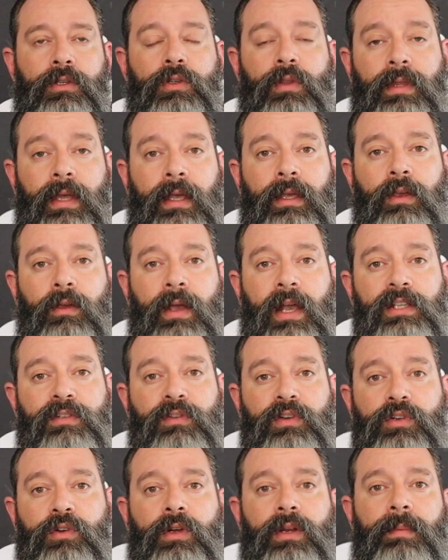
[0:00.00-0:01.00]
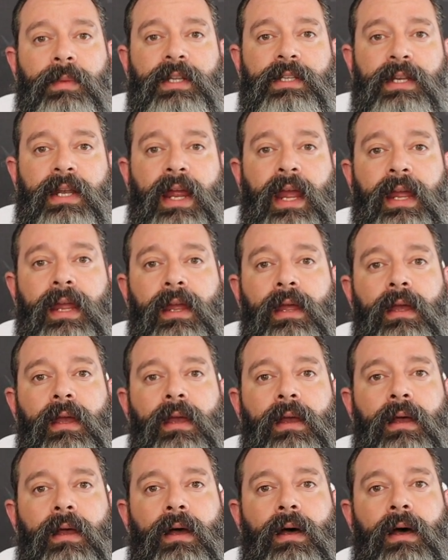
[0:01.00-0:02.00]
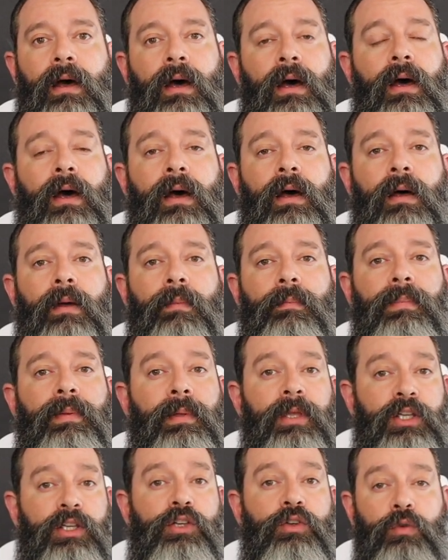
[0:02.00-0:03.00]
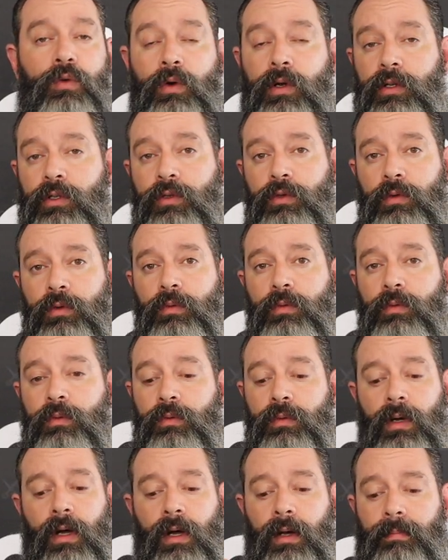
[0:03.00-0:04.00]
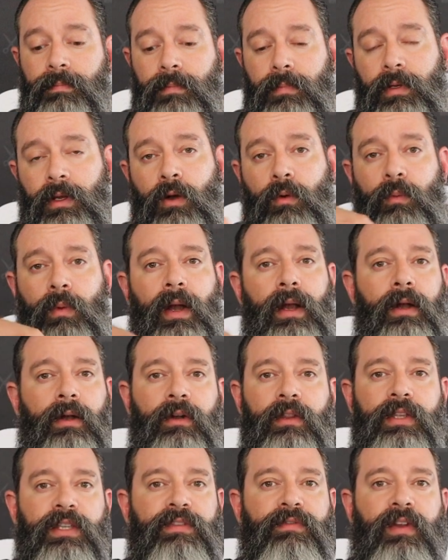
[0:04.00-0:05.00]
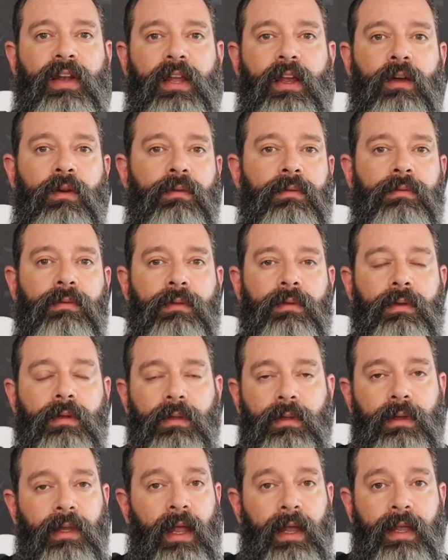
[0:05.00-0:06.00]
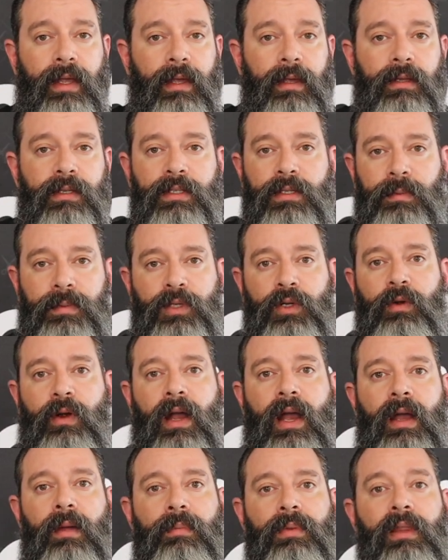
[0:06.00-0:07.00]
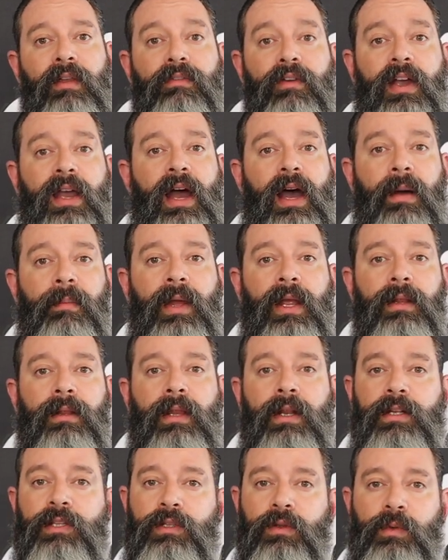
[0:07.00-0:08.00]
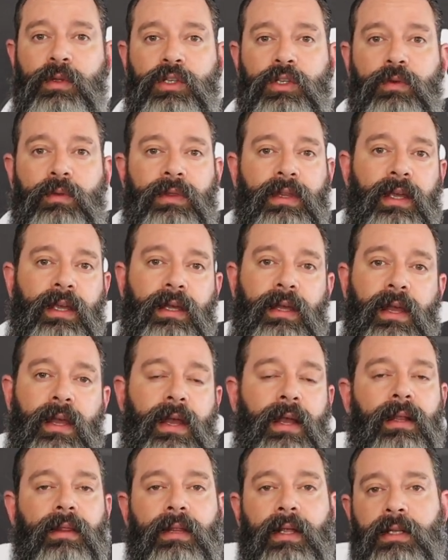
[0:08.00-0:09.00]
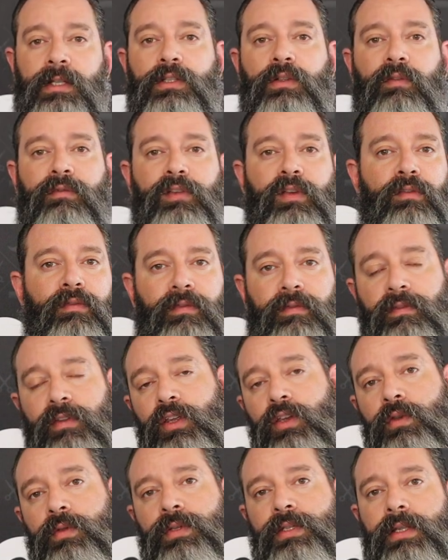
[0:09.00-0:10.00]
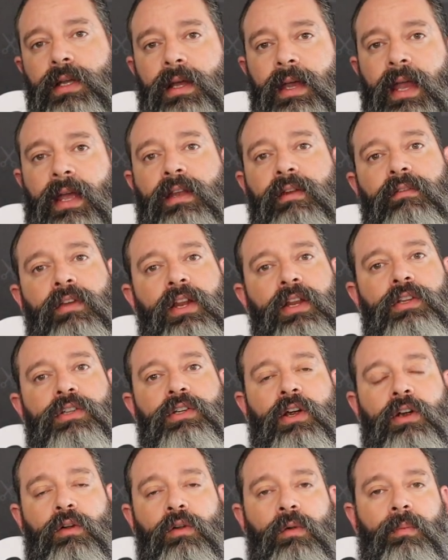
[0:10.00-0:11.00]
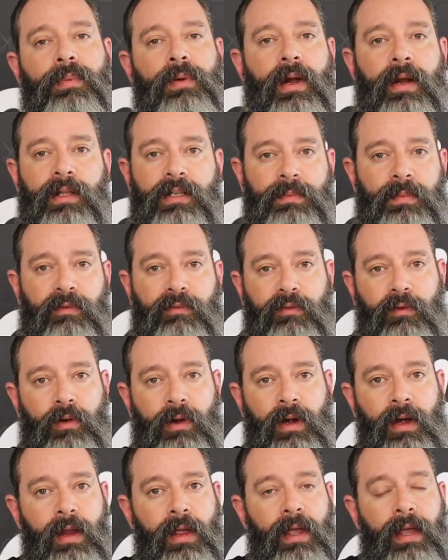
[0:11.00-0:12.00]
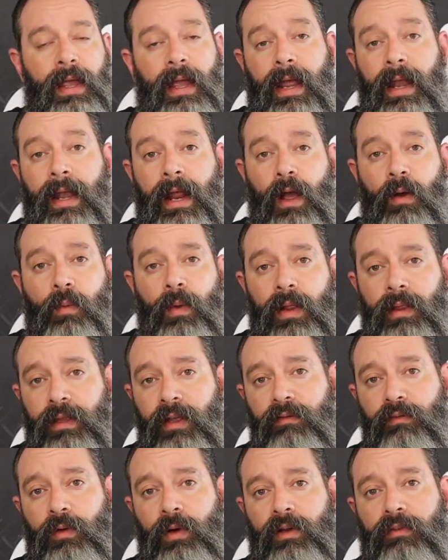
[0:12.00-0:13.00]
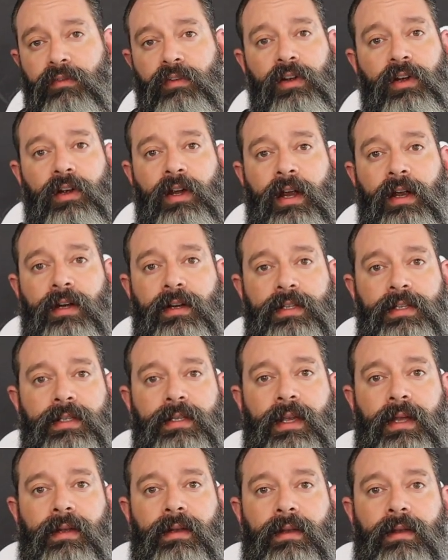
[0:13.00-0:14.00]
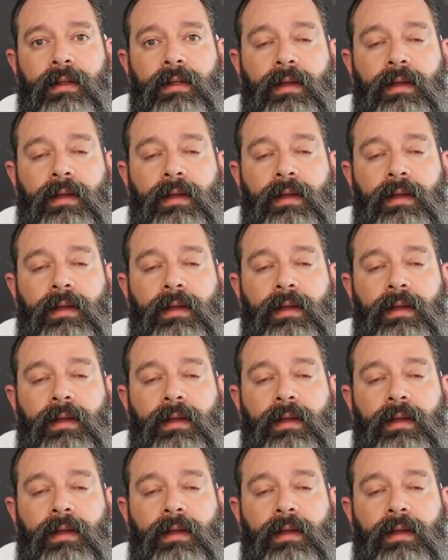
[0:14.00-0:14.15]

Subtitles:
So thank you guys for joining me today. Be sure to, right under this video, like, subscribe, leave a comment, let us know what you think. Let us know if you've used activated charcoal products before and how well they've worked for your hair and skin.